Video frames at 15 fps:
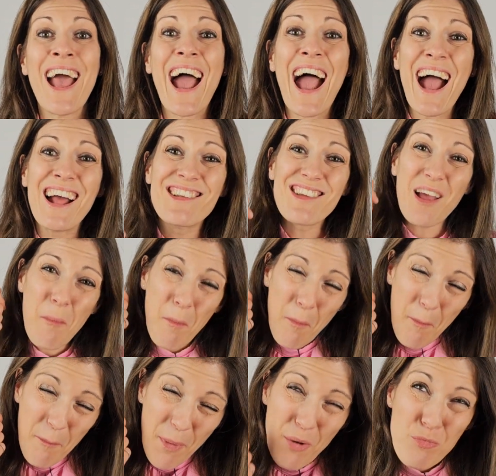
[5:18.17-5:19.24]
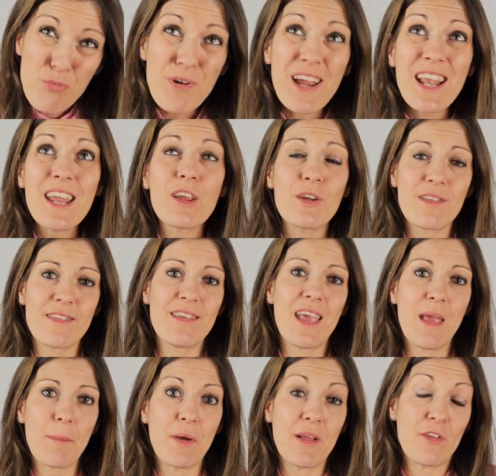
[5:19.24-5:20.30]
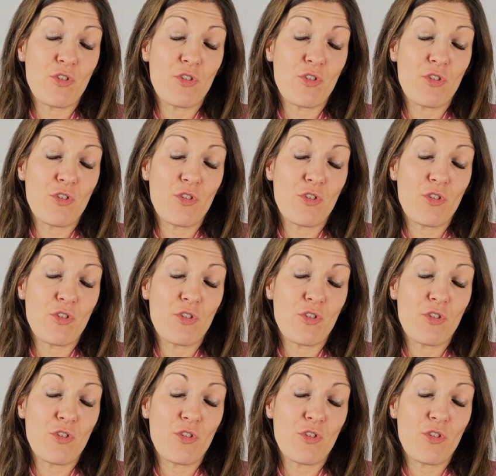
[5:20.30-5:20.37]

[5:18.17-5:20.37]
And a really good tip,